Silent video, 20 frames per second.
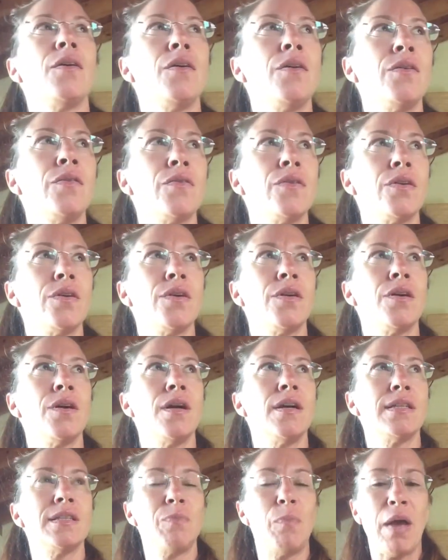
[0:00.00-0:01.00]
over
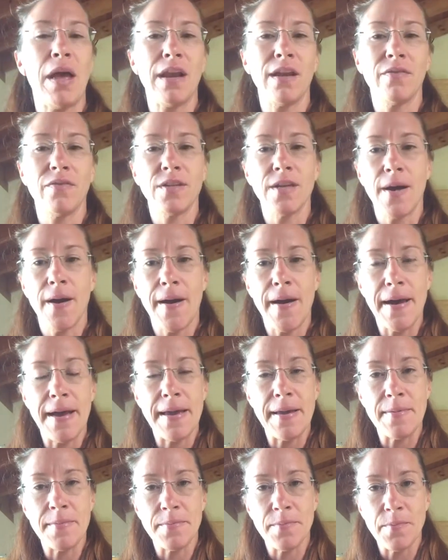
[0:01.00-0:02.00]
a span of
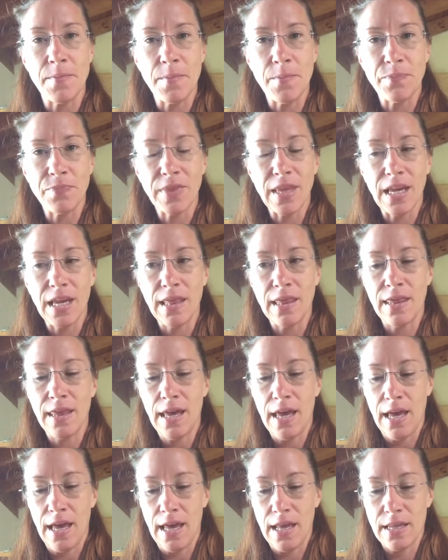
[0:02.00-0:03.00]
time
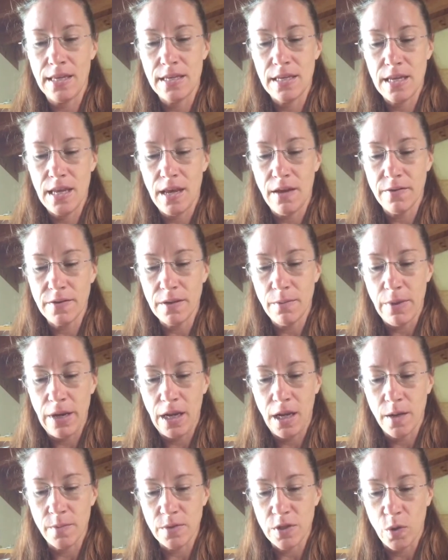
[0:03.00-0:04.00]
that if somebody
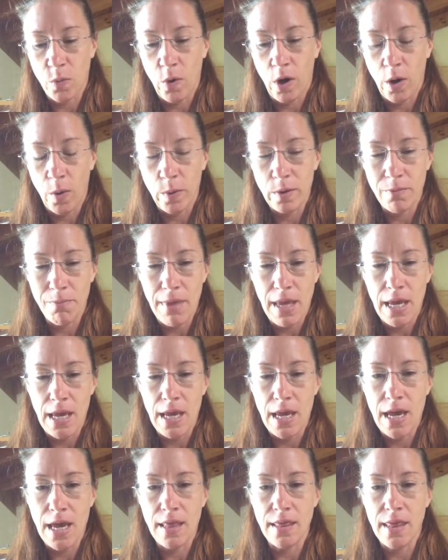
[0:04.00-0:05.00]
comes to work with
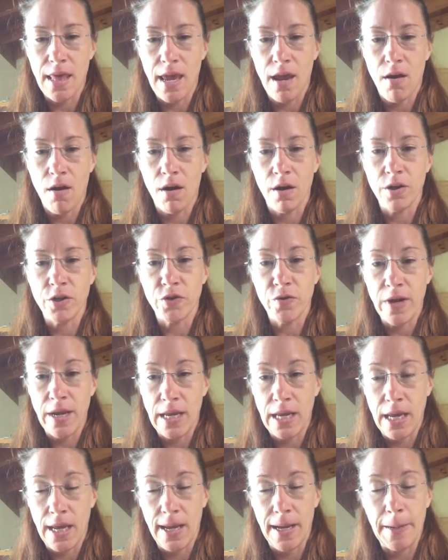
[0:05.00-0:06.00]
me and they are
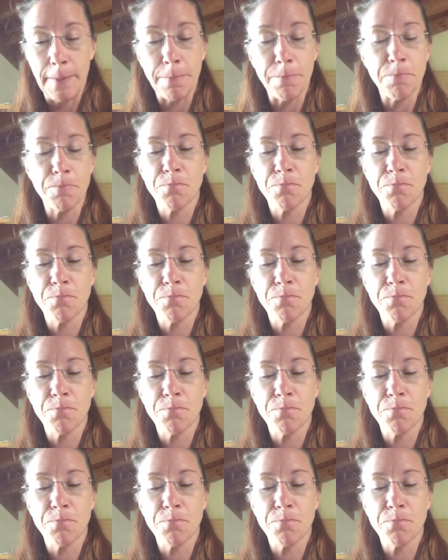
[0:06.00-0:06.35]
drinking,